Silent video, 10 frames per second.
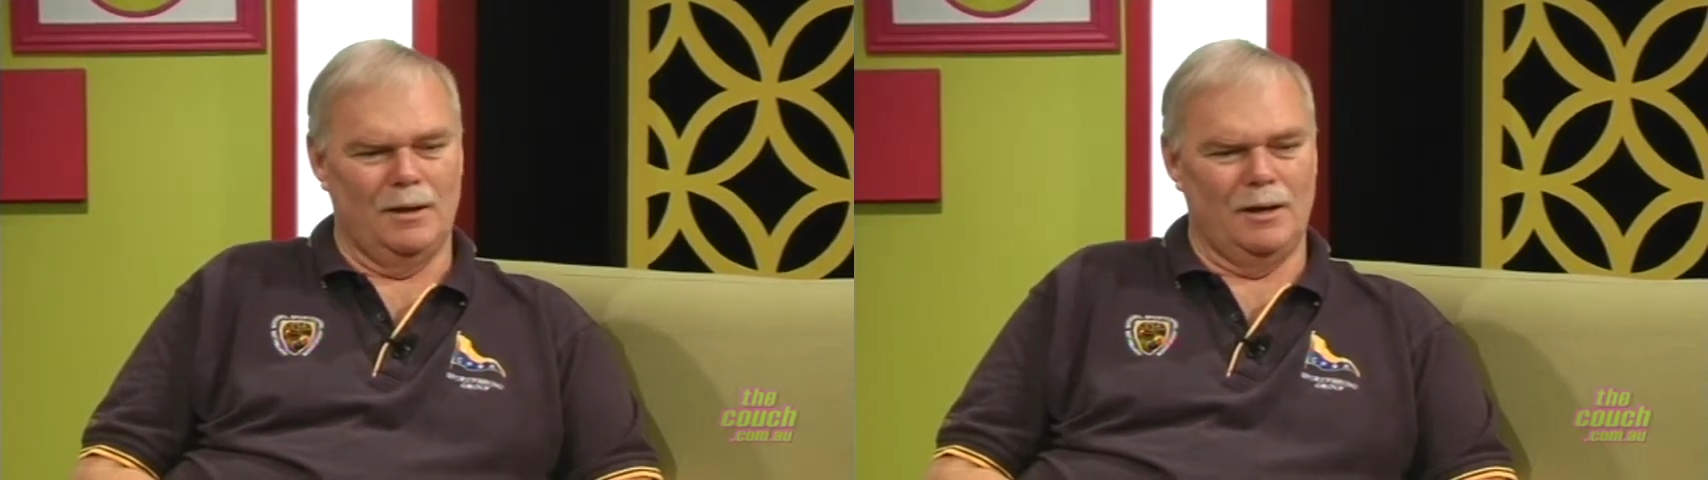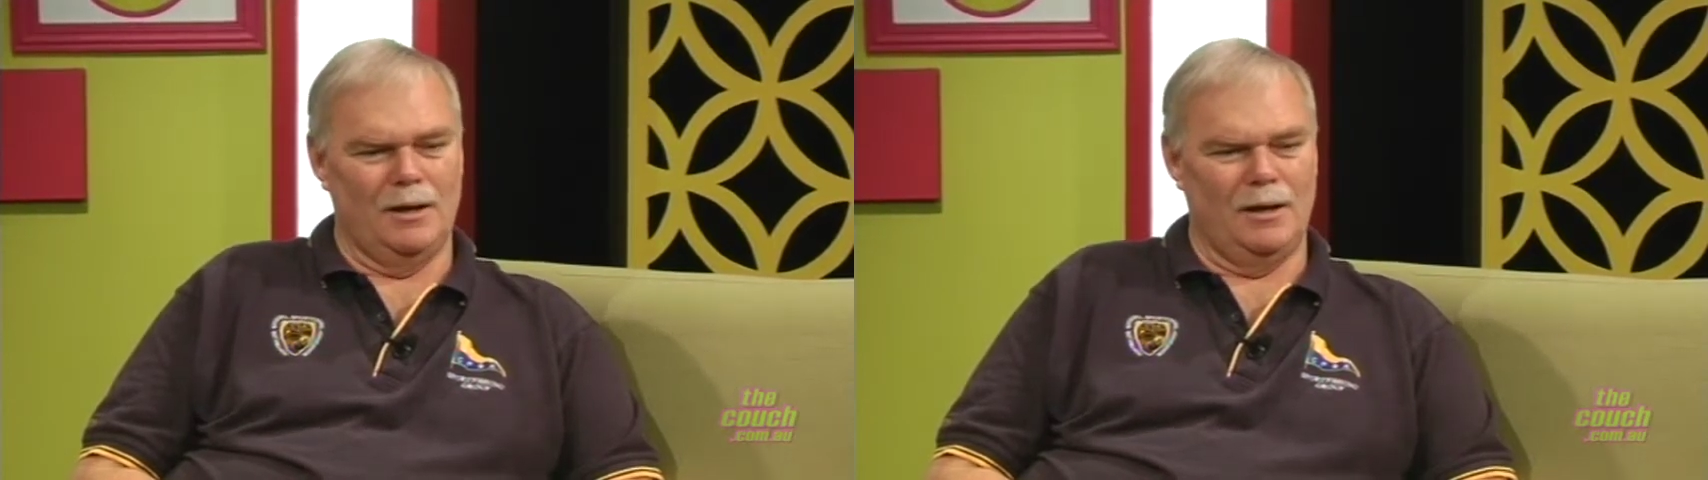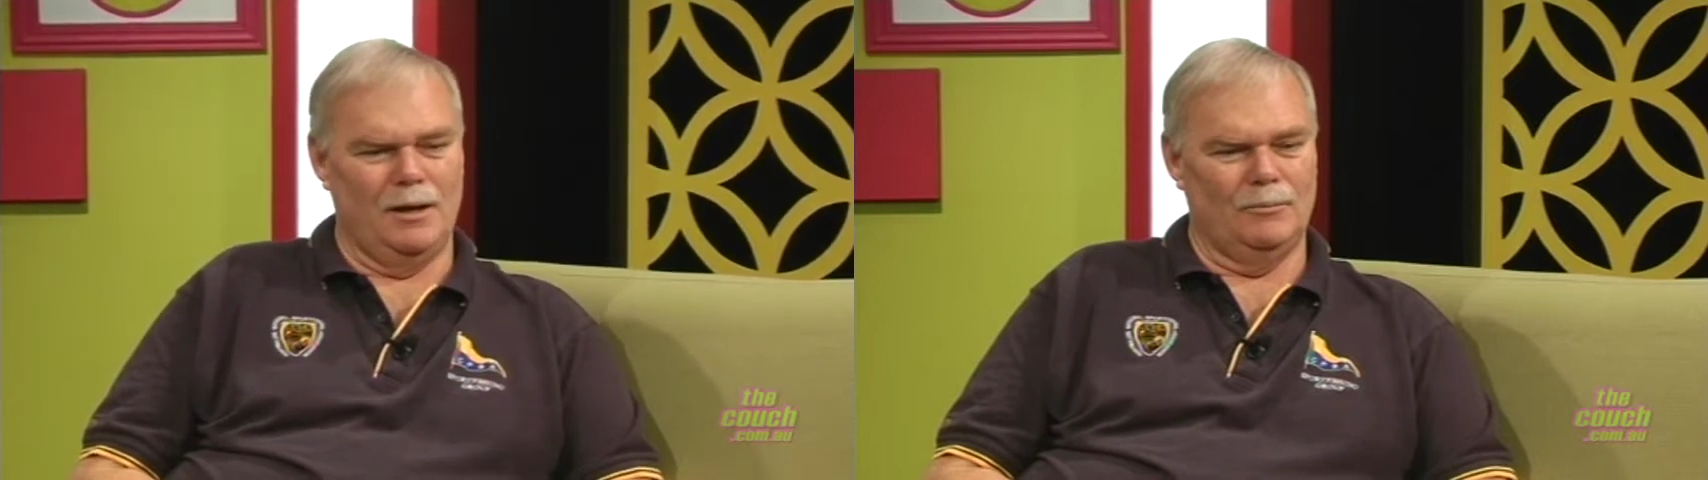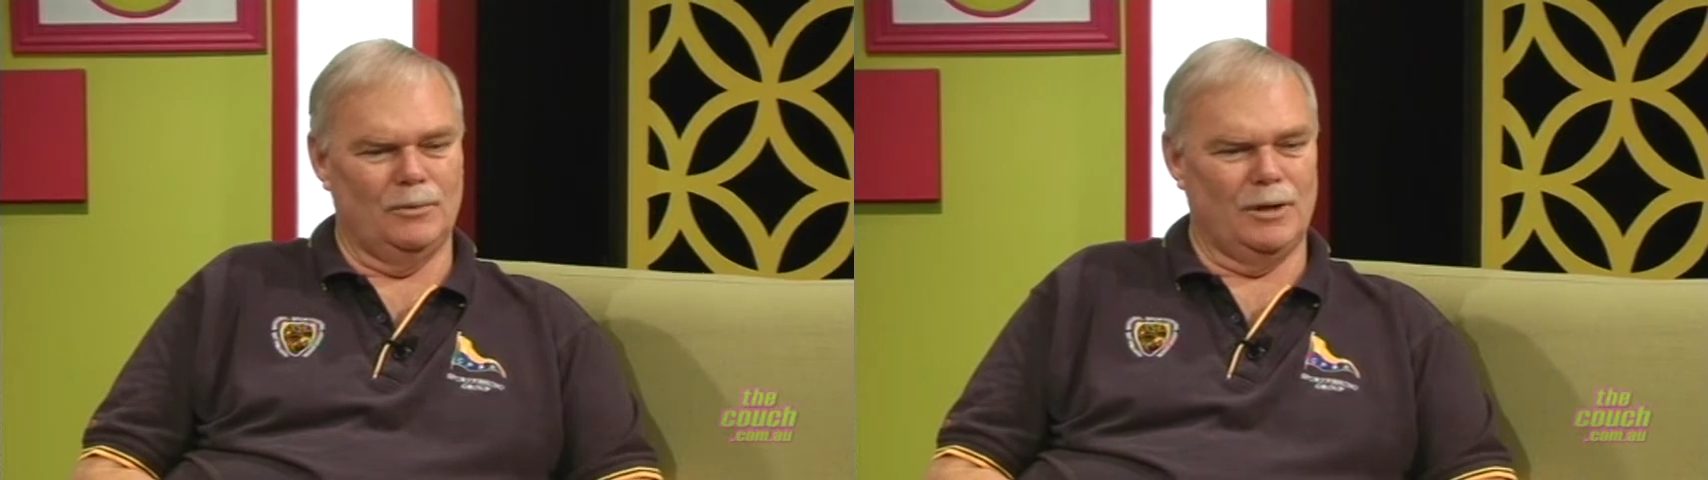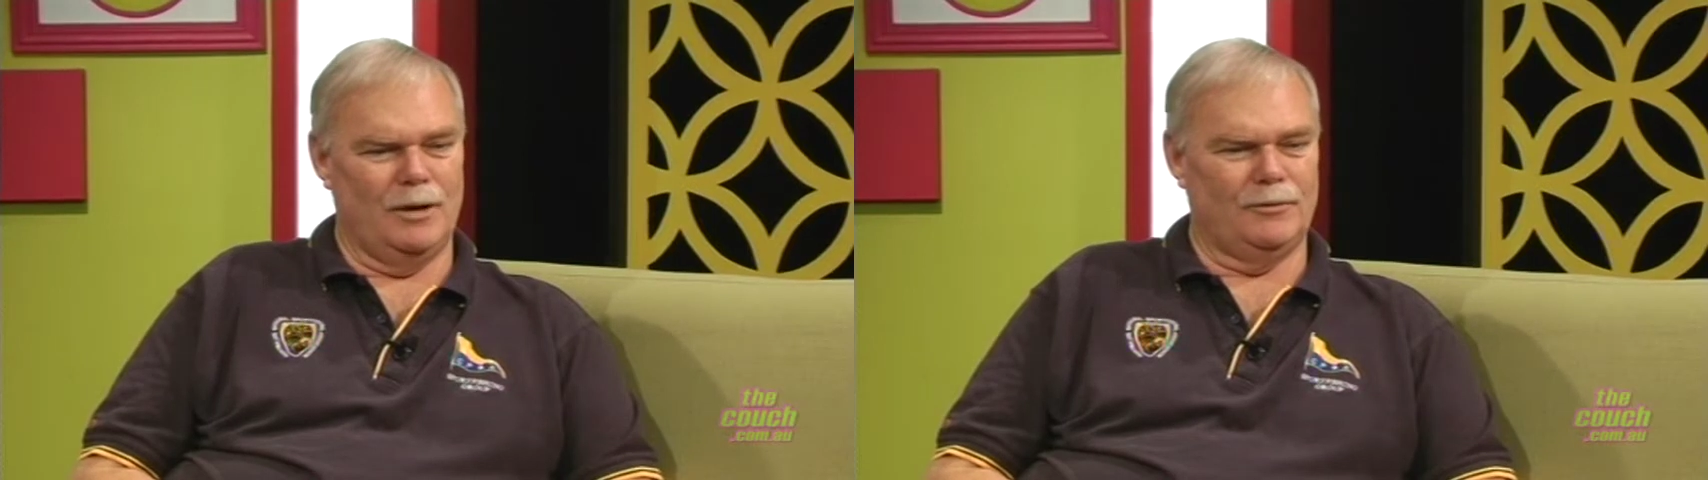And
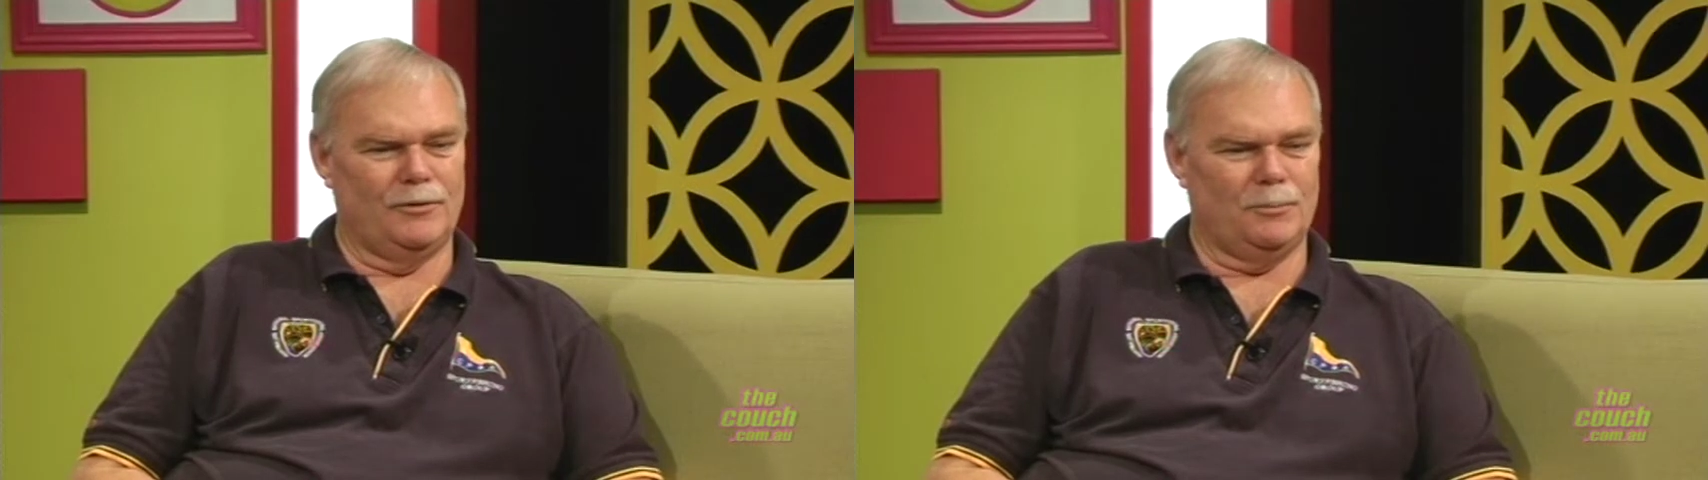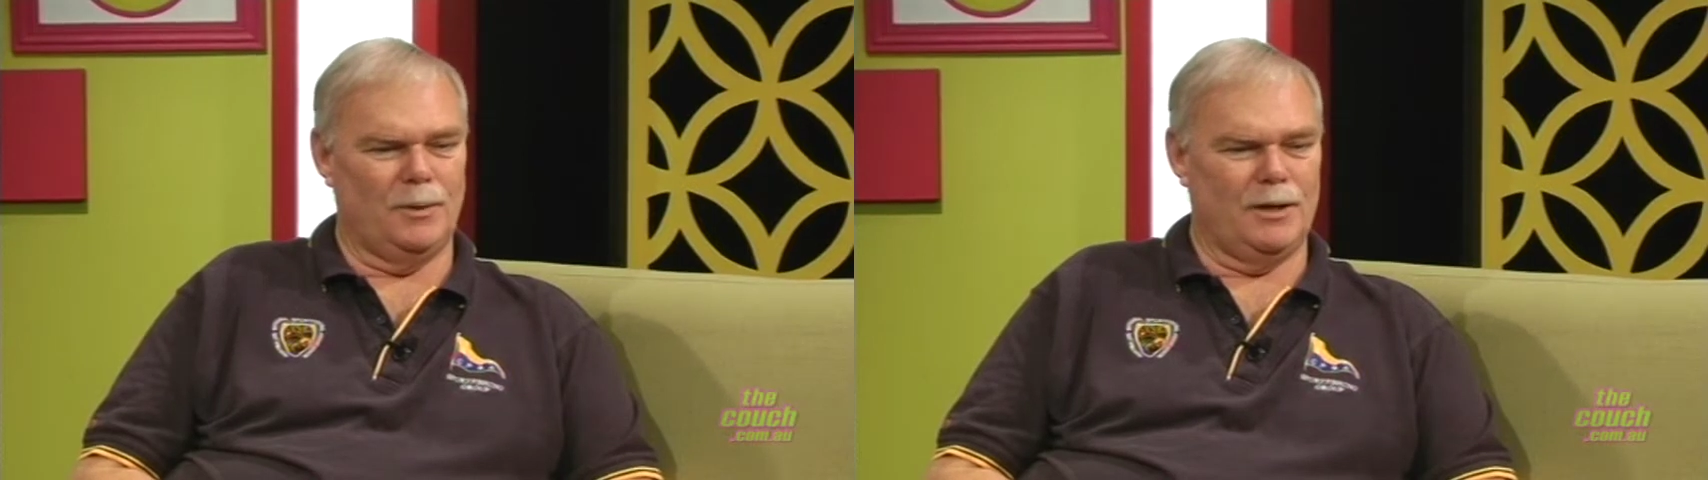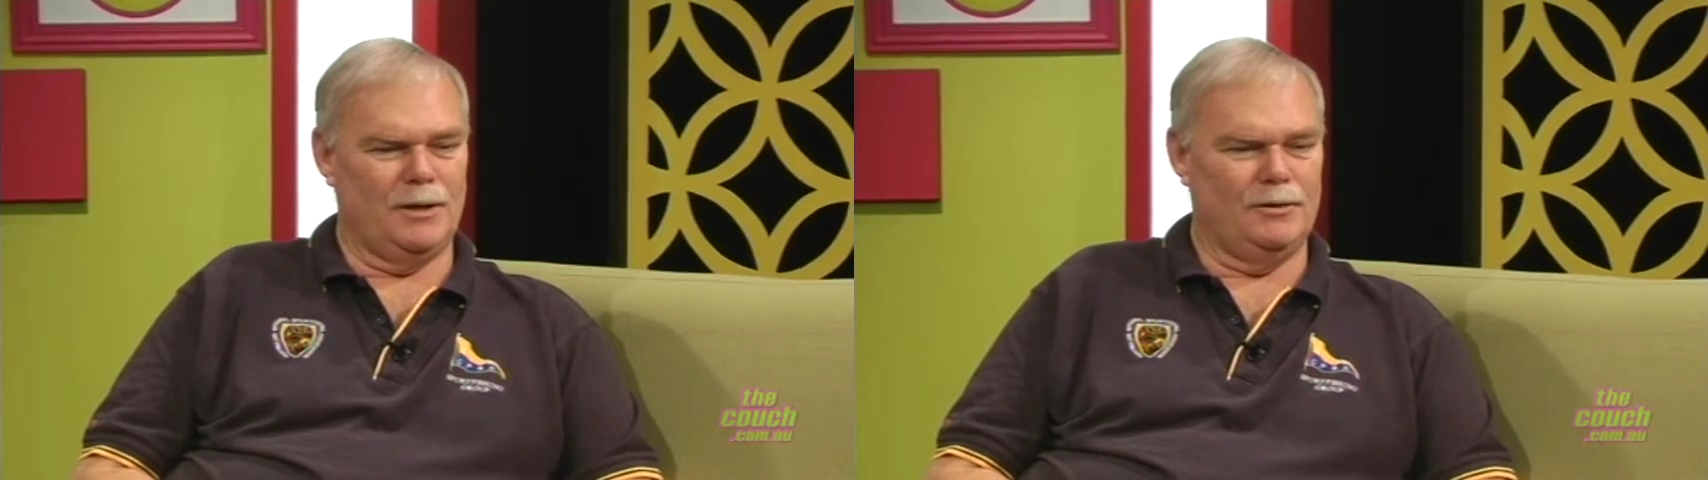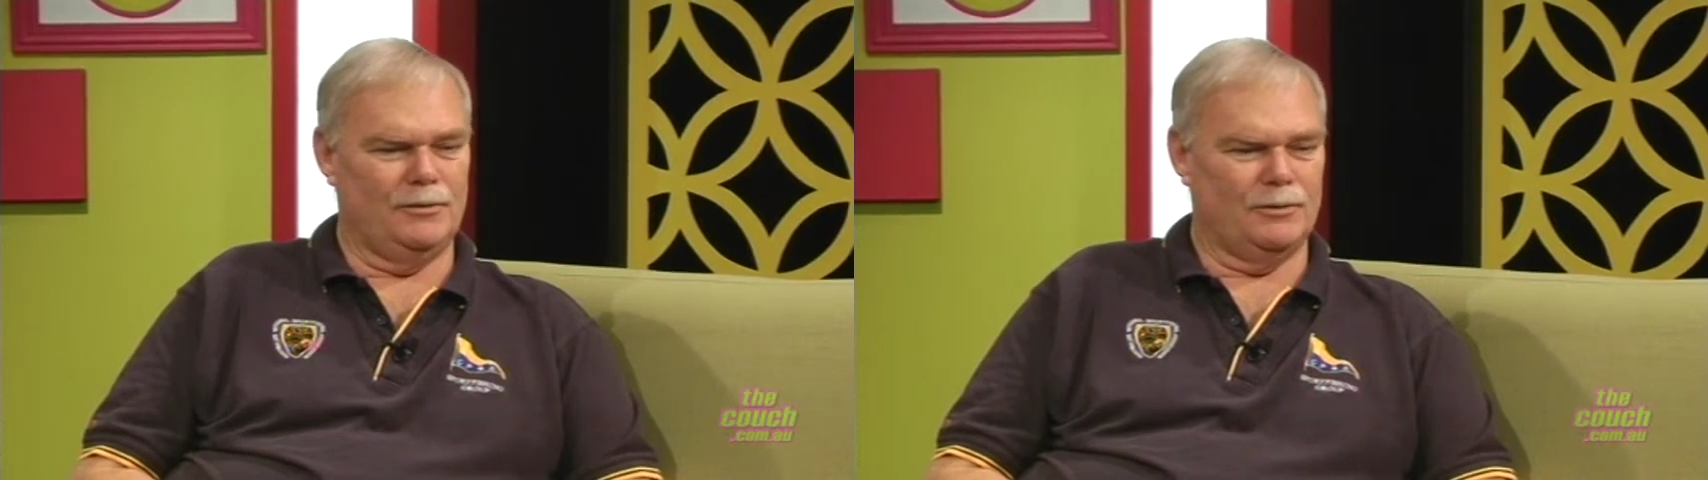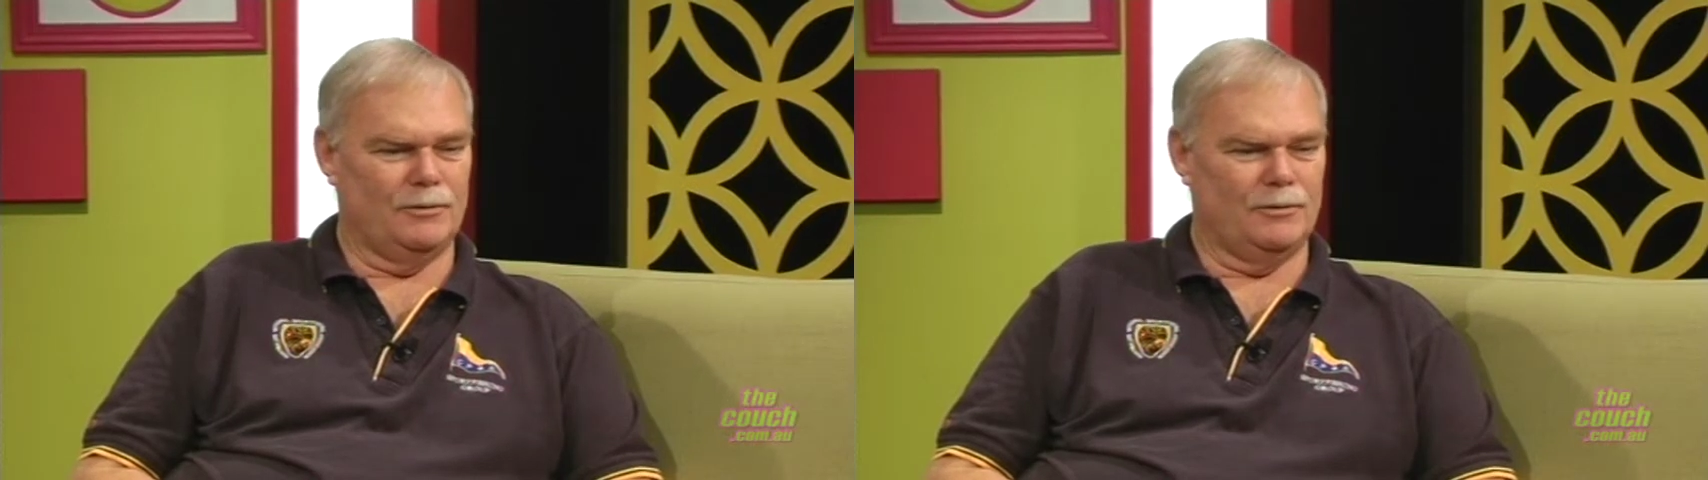we'll have displays